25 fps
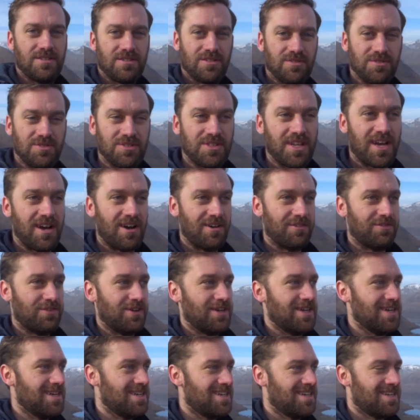start off
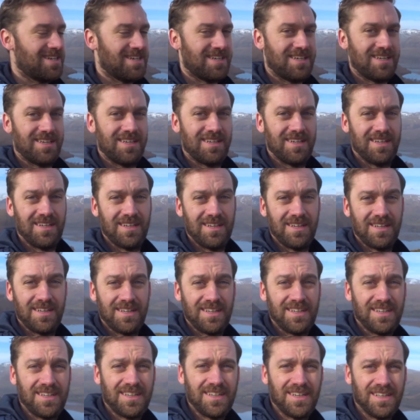here,
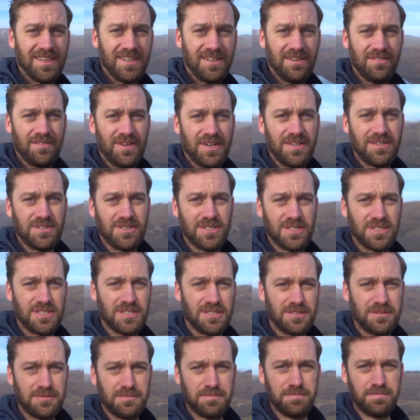and then if I
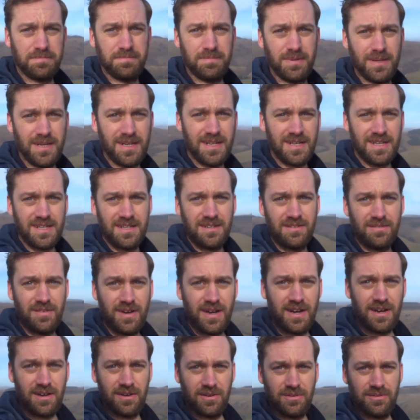just spin
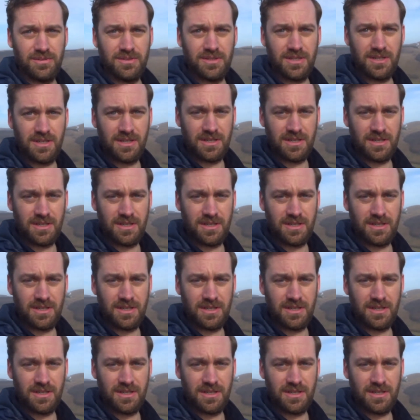around,